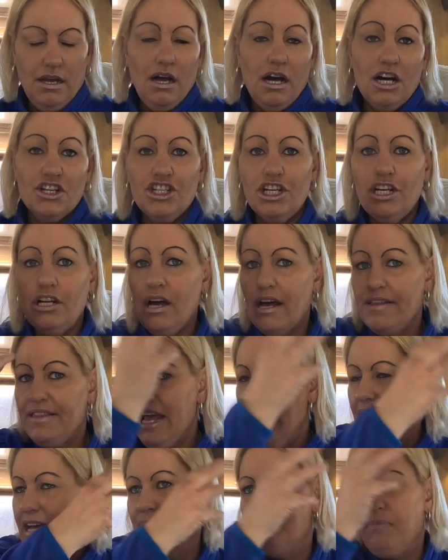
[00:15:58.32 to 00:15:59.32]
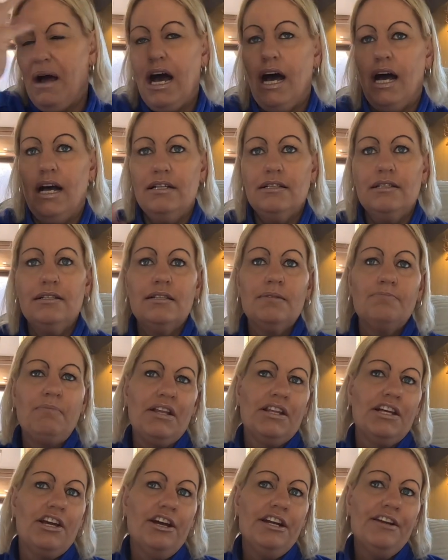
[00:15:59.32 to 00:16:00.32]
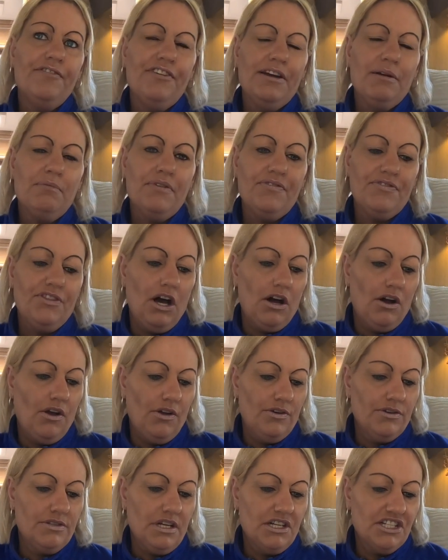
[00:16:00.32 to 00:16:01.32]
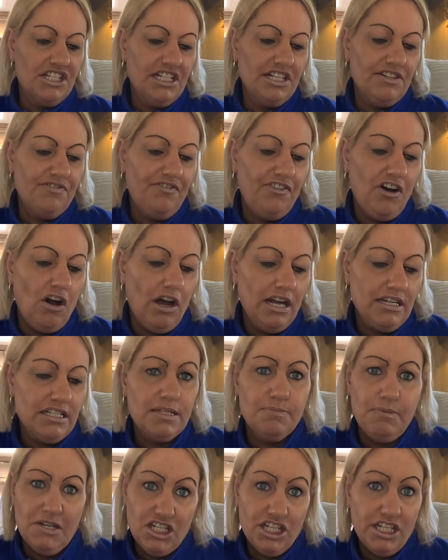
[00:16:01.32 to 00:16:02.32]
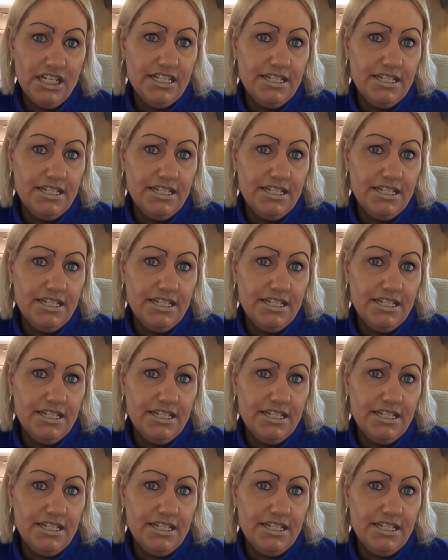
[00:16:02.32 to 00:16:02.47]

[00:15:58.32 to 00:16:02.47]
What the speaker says: I do like the headbands, but the only thing with those I did find, especially